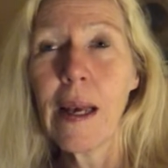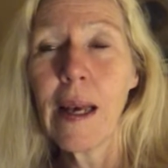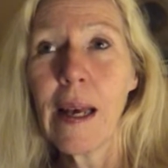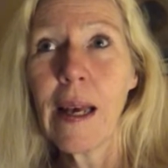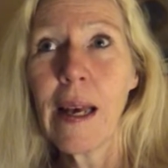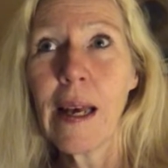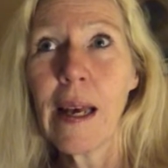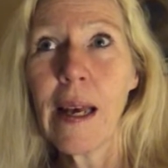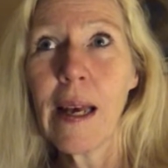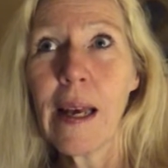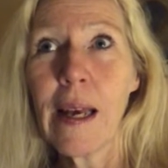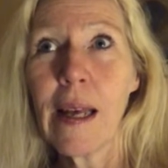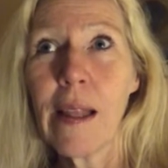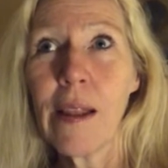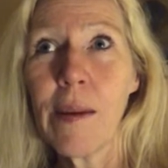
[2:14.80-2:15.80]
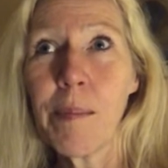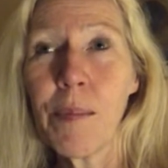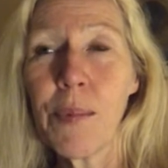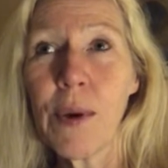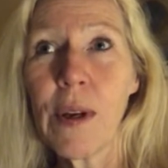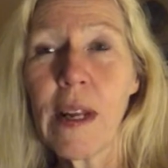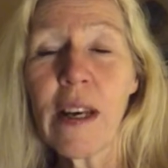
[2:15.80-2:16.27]
The
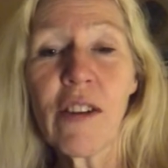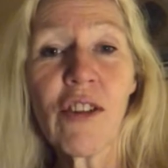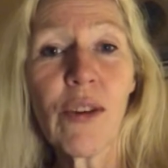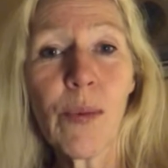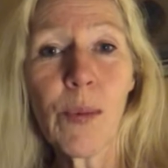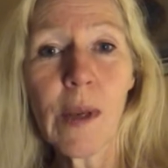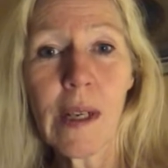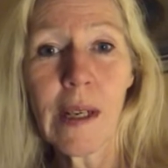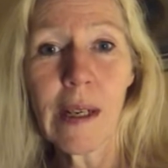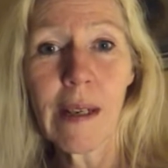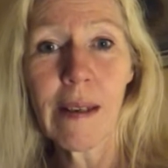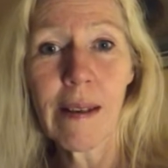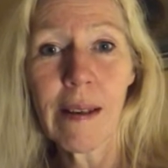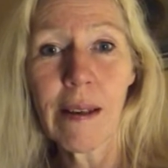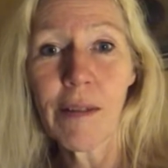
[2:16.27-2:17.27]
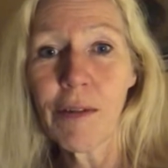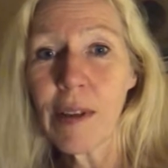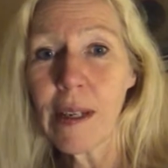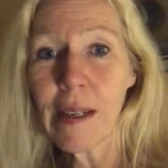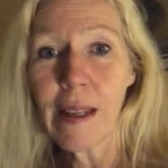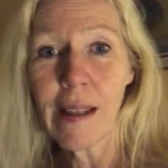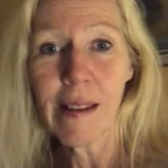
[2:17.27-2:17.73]
production went
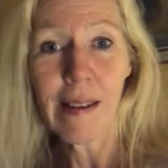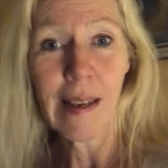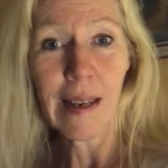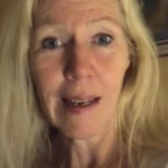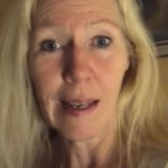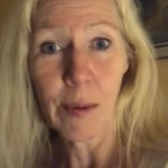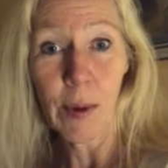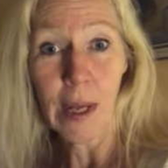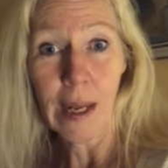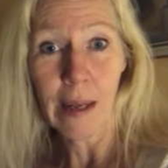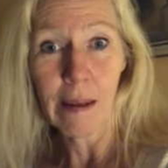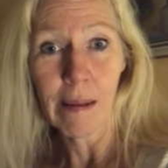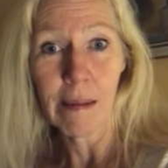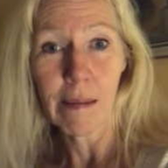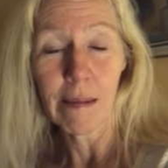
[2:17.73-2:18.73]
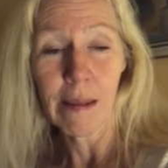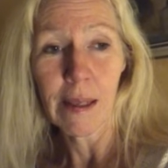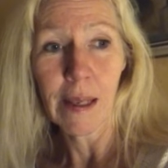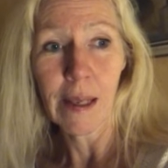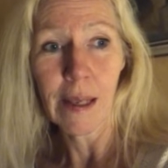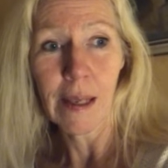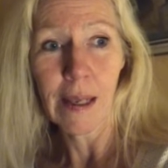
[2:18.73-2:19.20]
fantastically well.
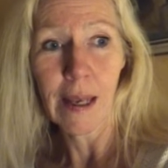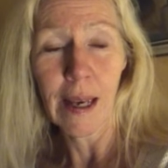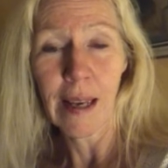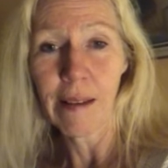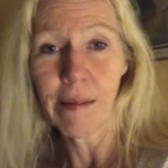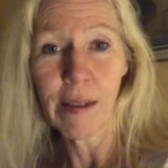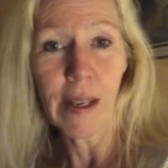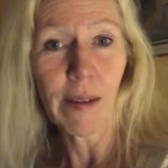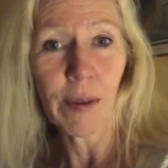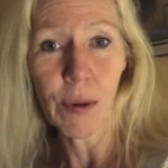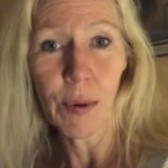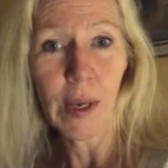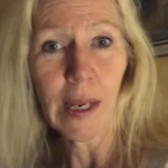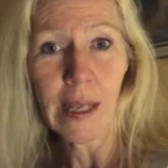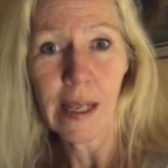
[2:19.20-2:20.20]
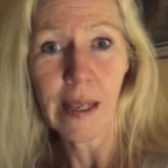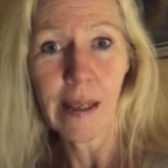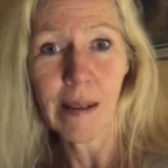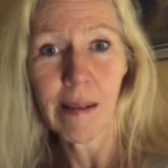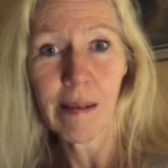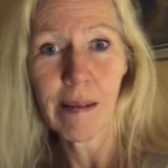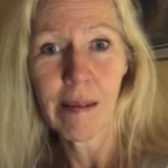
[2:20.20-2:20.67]
I've never
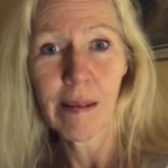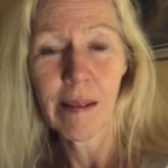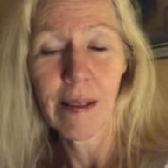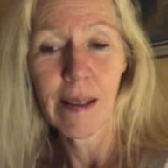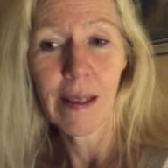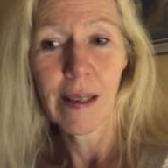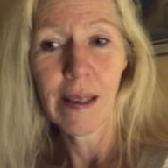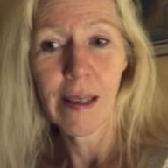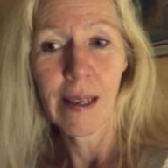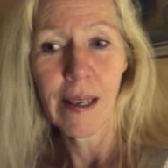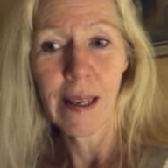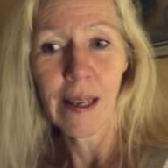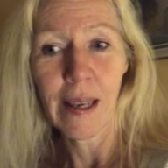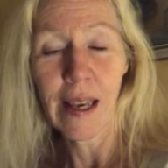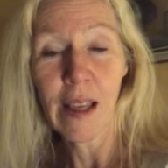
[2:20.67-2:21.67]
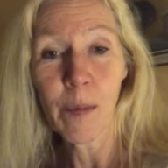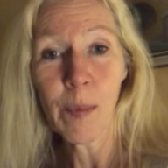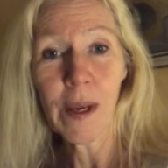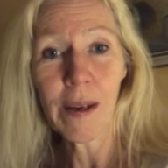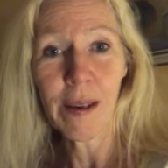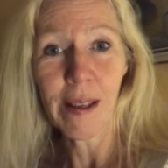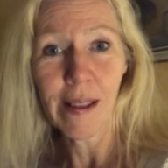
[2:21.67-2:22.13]
really
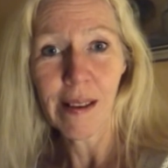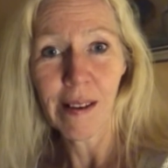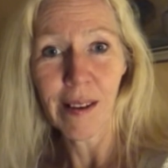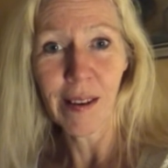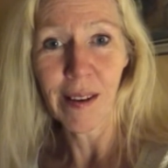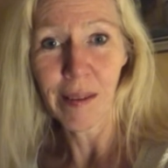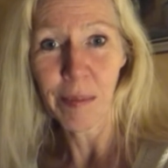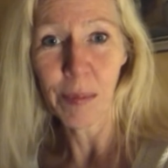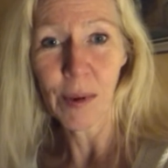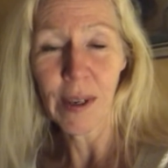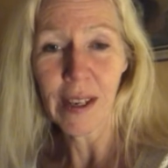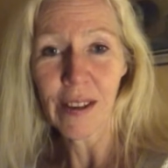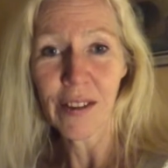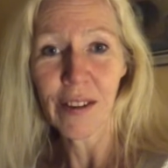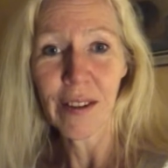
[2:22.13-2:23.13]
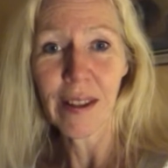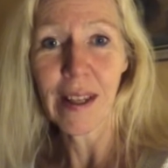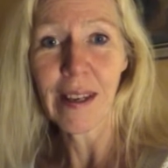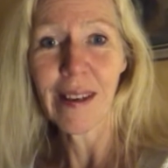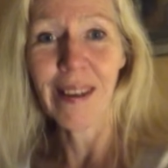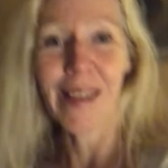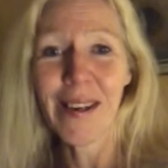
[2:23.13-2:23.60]
experienced a production
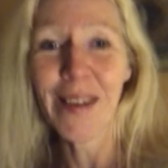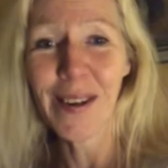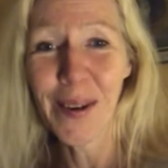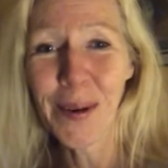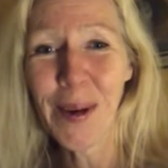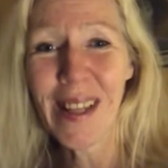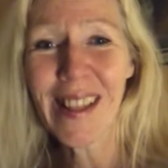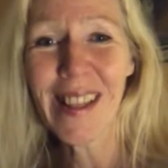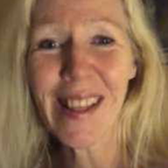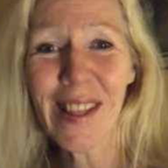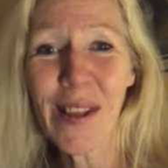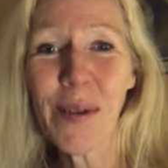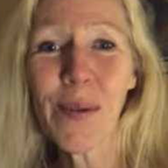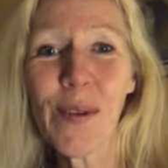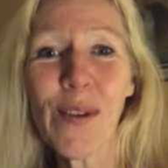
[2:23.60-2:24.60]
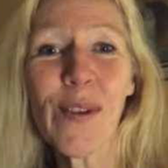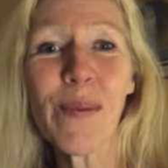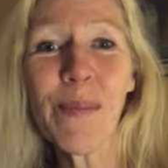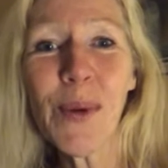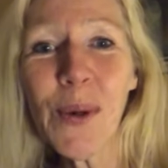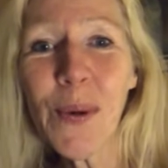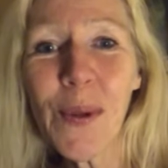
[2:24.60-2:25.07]
that went so
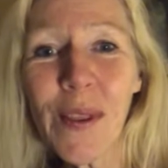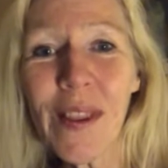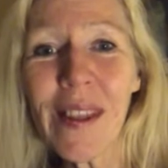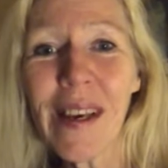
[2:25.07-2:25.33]
smooth